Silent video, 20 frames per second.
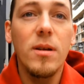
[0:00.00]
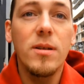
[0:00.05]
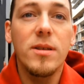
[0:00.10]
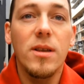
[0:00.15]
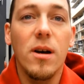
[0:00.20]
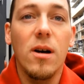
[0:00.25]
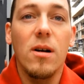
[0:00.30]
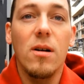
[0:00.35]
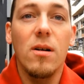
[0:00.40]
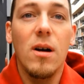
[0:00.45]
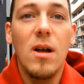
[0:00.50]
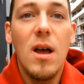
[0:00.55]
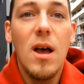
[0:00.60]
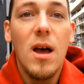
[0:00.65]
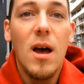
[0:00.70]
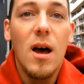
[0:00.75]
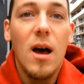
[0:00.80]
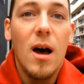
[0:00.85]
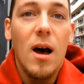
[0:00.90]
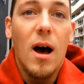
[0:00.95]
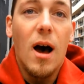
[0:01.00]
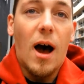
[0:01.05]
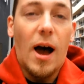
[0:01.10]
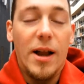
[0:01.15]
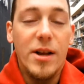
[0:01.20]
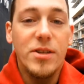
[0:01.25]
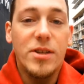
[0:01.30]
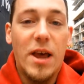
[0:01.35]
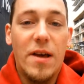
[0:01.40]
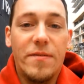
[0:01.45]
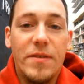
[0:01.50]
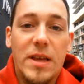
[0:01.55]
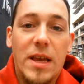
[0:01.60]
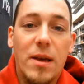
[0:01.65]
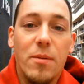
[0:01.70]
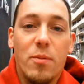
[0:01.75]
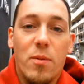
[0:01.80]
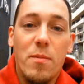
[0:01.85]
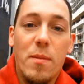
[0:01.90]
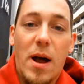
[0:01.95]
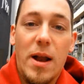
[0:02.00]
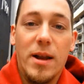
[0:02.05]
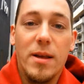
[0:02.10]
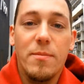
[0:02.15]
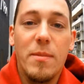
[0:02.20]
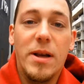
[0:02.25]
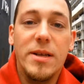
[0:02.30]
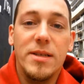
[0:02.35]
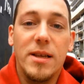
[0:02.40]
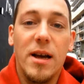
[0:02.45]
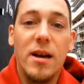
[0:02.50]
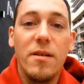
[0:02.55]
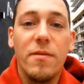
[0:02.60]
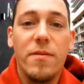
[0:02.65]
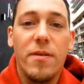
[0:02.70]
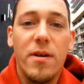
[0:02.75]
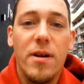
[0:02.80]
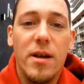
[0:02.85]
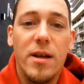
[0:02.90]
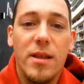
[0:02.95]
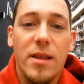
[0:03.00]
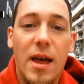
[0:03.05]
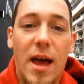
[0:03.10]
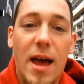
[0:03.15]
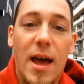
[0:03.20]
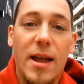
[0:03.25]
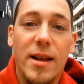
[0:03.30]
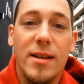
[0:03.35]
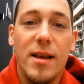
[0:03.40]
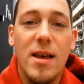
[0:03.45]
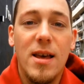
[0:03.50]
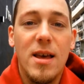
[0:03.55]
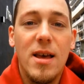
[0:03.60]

So I just have to keep reminding myself that